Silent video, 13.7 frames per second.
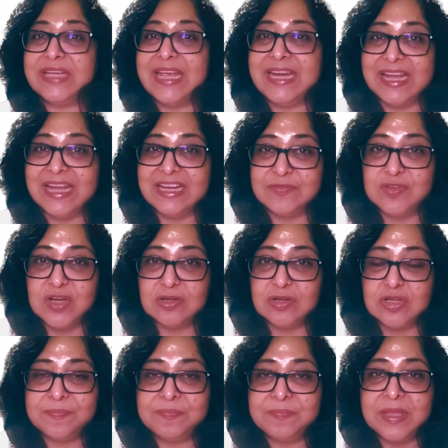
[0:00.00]
a negative
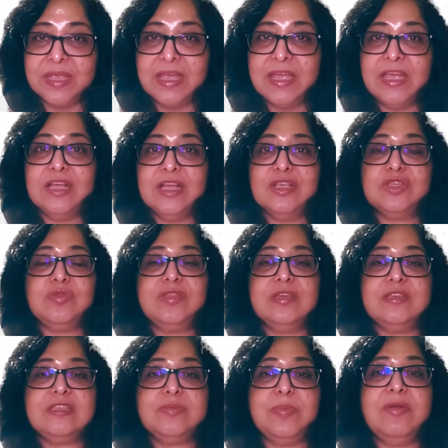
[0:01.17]
charge. So
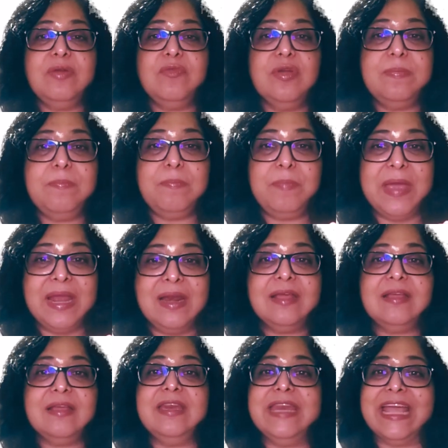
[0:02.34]
this will
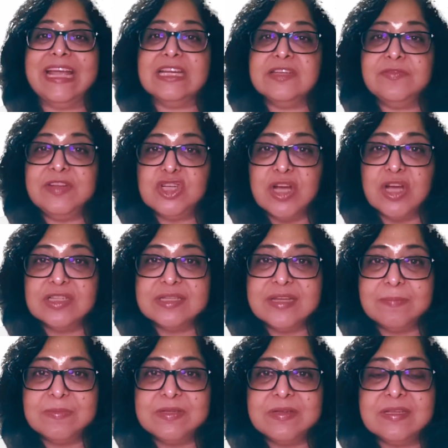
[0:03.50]
repel negatively charged
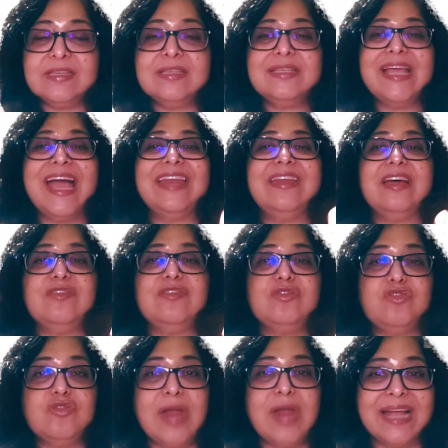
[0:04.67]
substances and
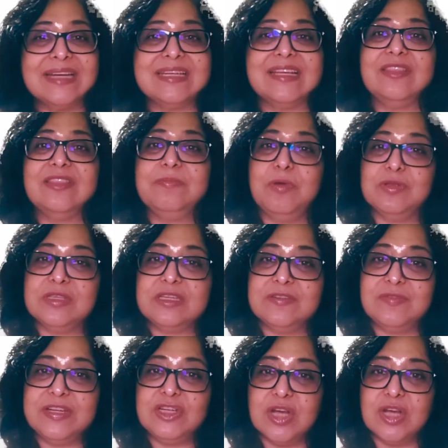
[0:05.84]
attract the
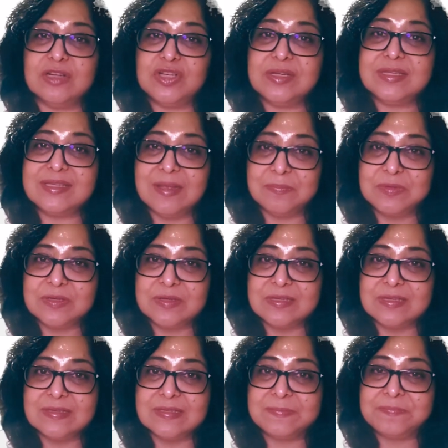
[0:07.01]
positively charged
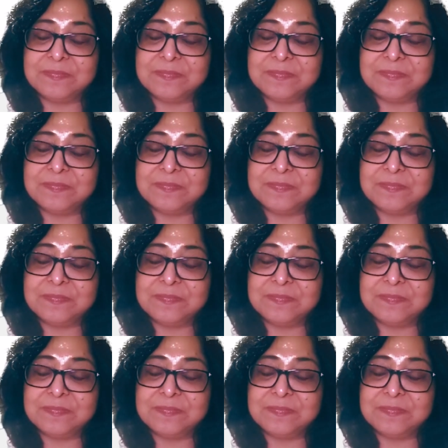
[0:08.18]
substances.